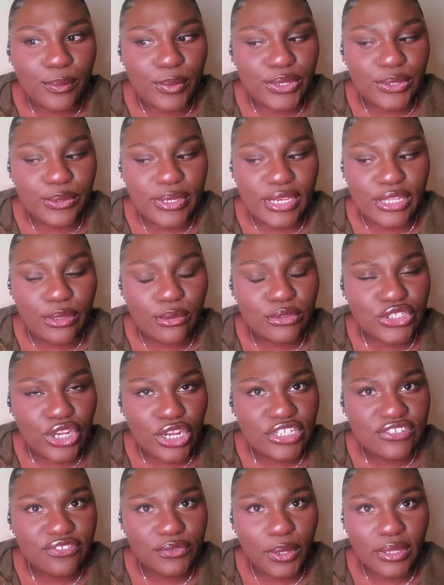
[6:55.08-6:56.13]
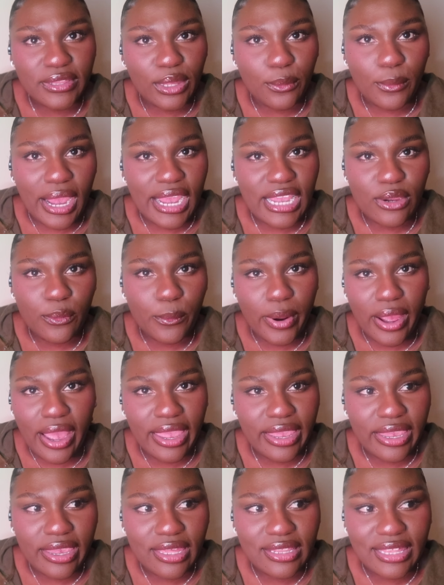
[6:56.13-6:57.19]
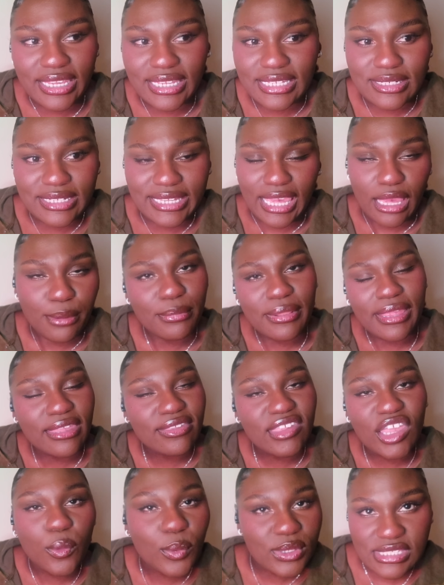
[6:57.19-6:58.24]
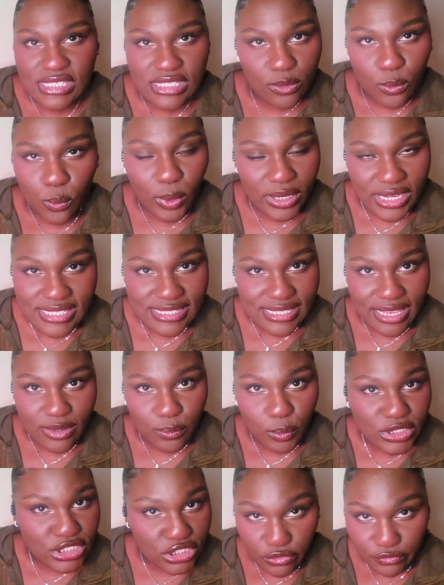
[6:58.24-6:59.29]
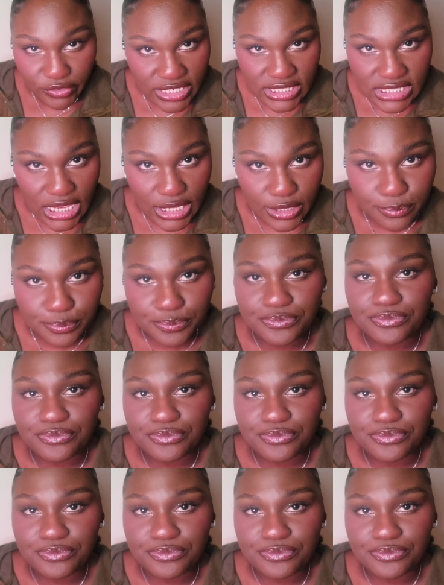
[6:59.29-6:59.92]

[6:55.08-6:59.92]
do you need loan sharks for? Like, why, like, gambling? Like, what is it? What's the reason?